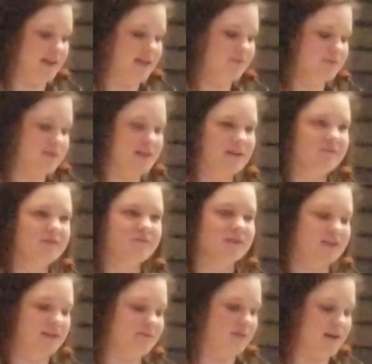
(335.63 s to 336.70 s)
he was never
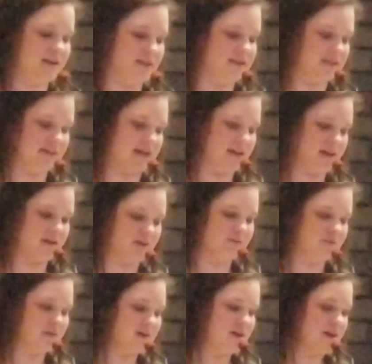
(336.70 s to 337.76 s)
really ready to let
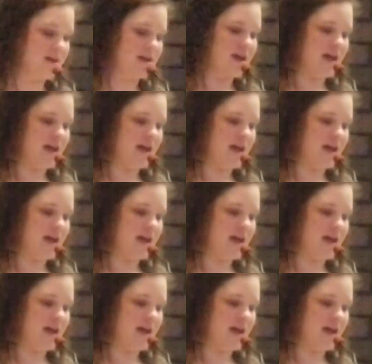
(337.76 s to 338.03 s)
go.